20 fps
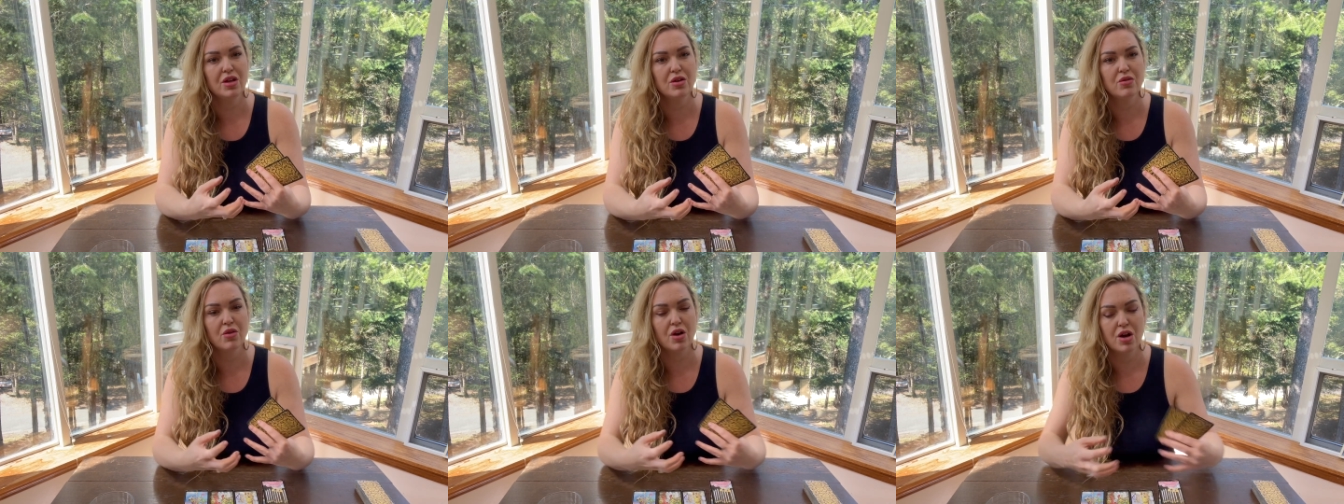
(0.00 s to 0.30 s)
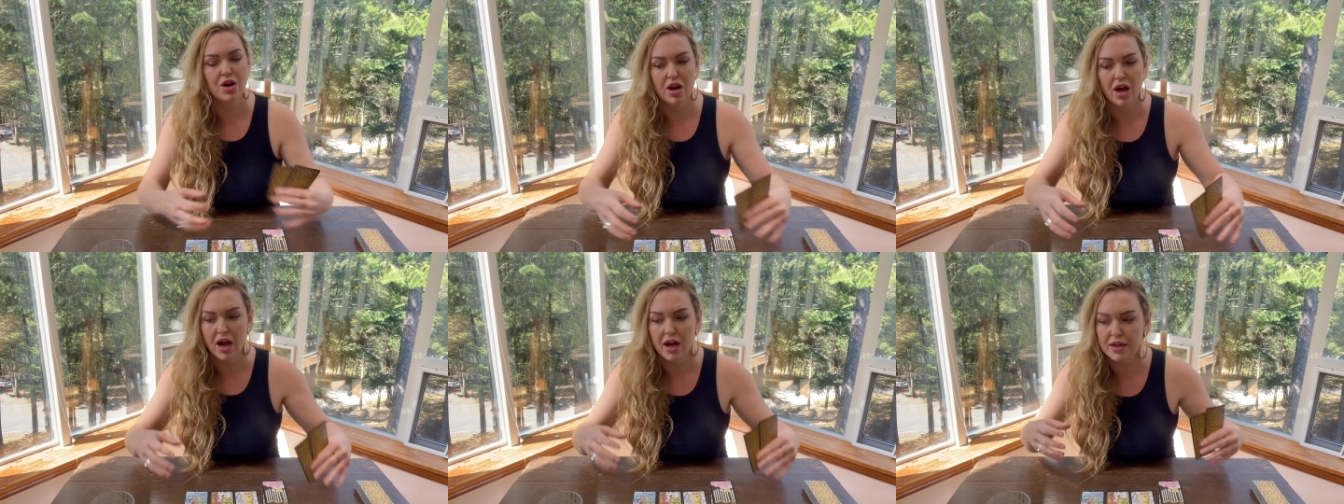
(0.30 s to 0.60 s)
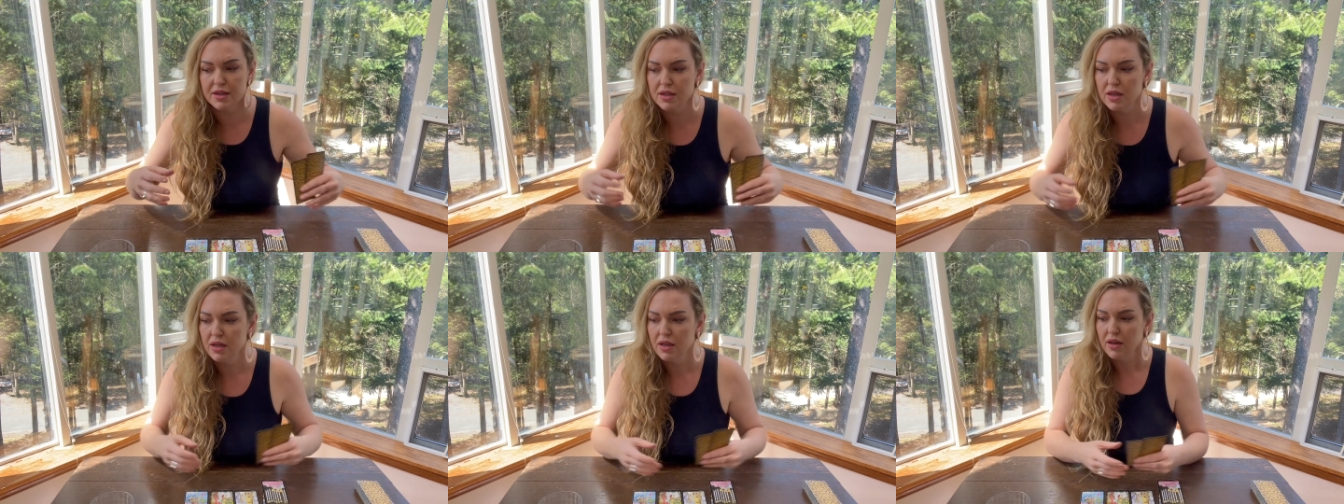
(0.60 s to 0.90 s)
you are
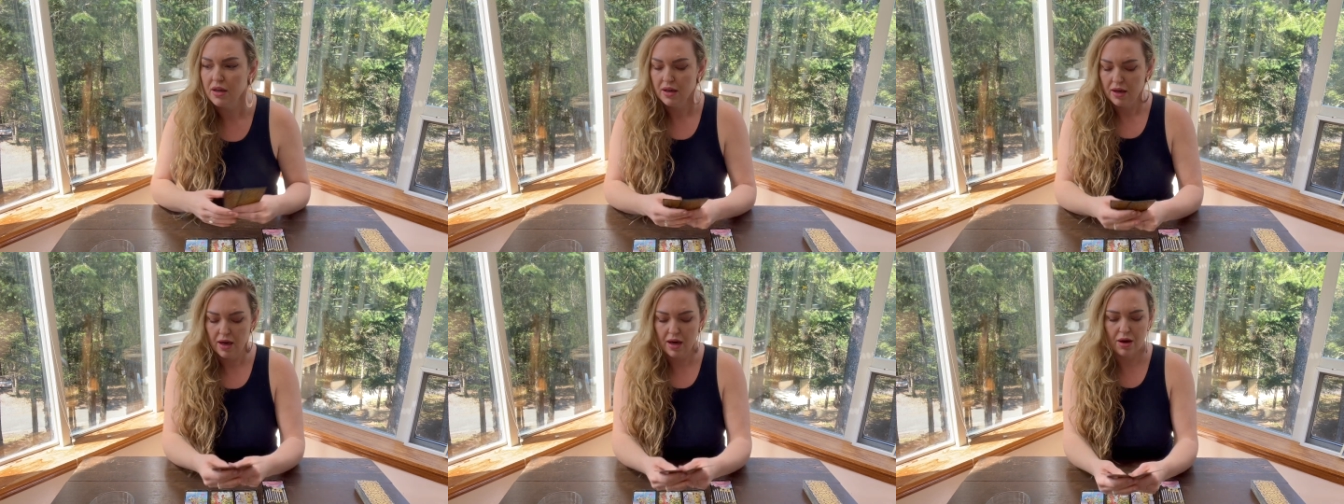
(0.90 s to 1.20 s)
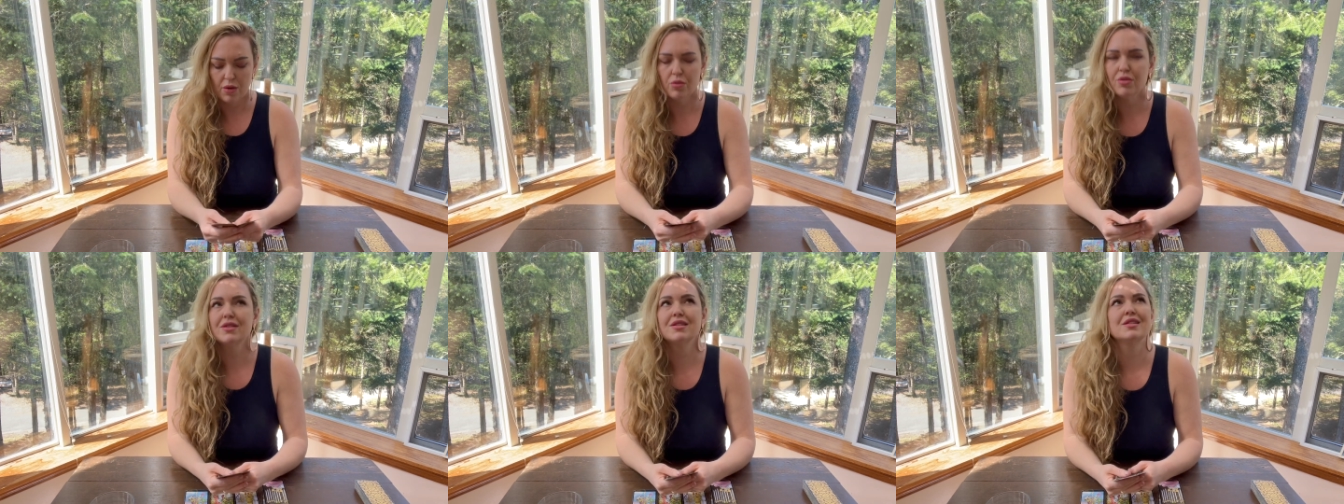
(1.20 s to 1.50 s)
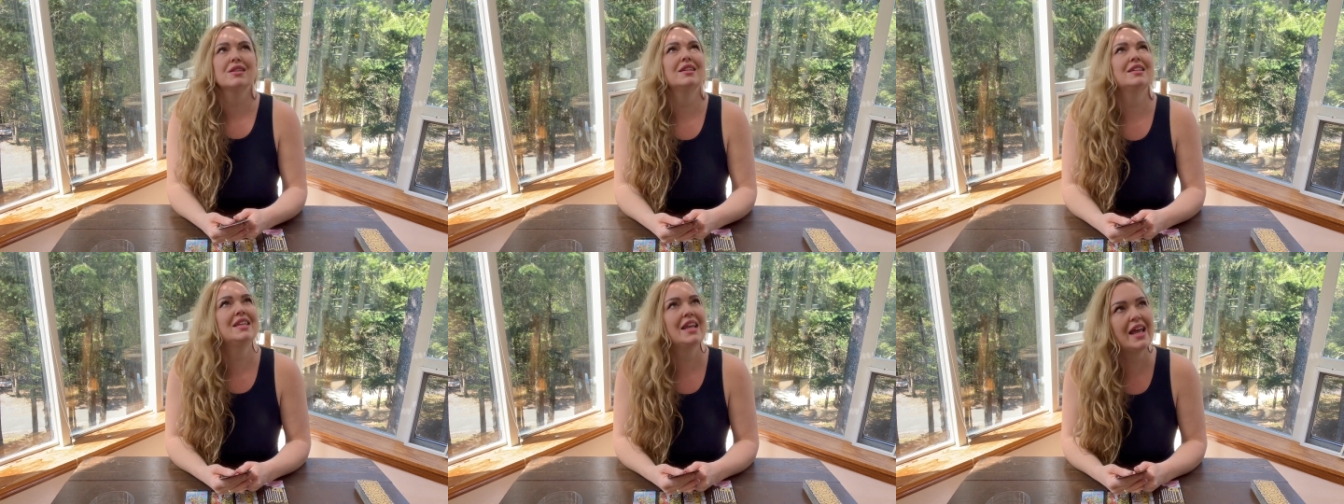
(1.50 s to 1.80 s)
not, uh, what's
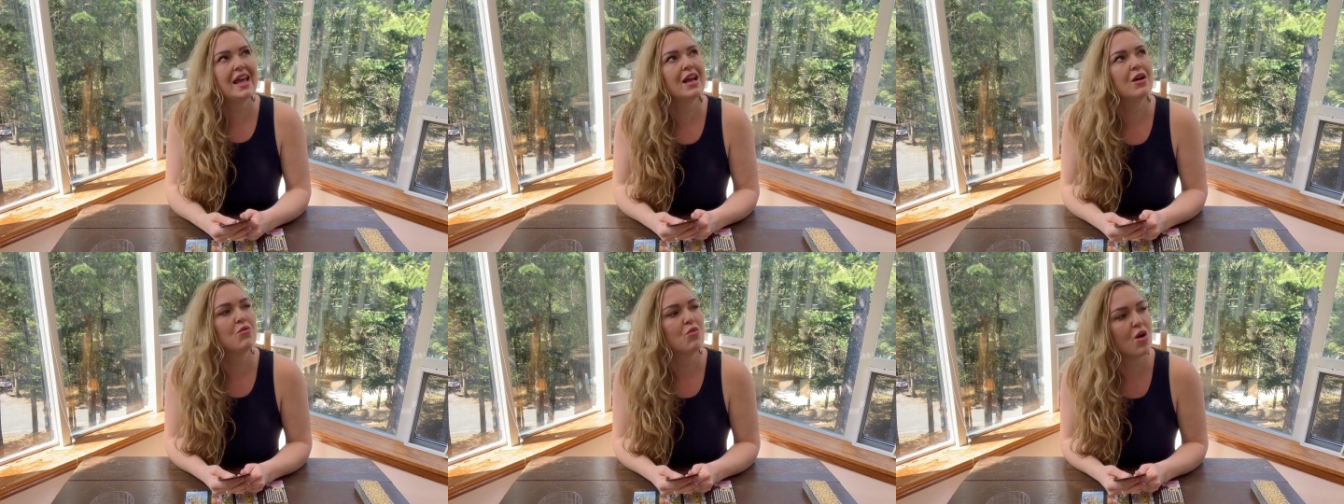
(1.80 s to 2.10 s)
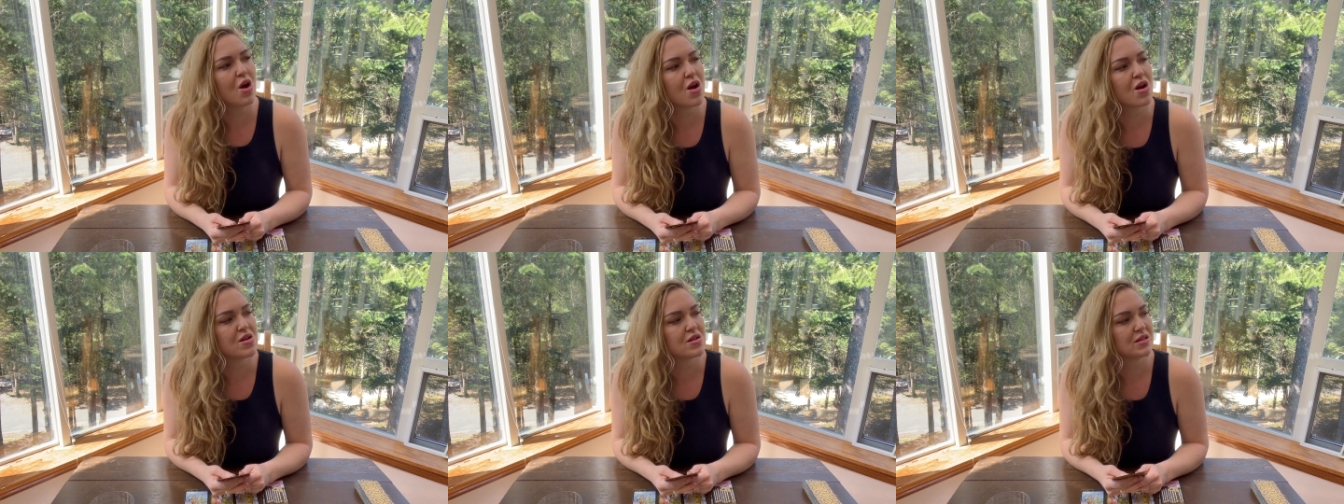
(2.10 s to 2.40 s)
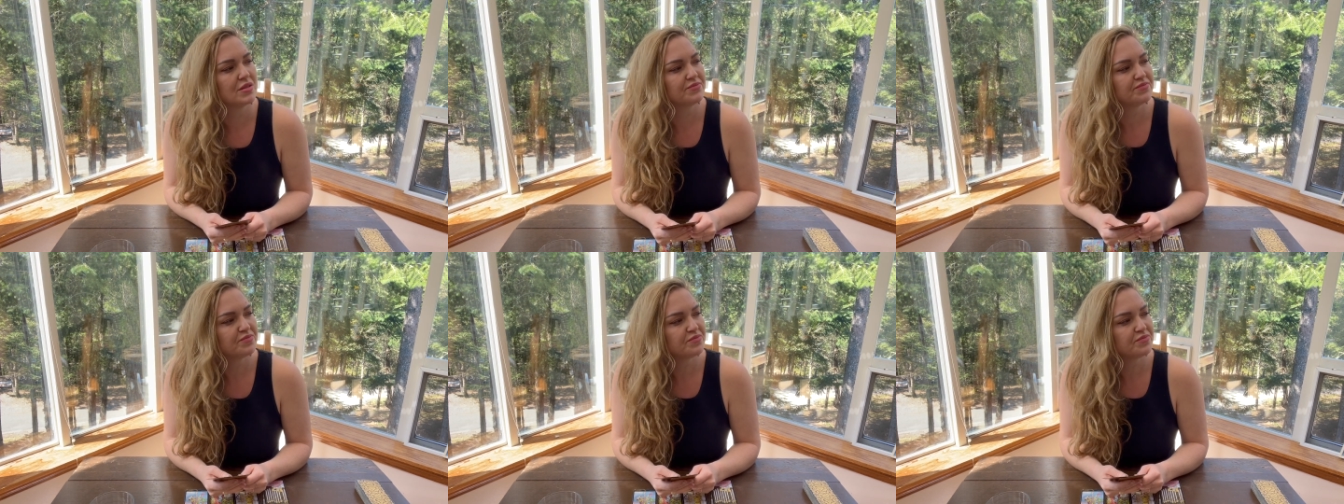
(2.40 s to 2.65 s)
the dang word?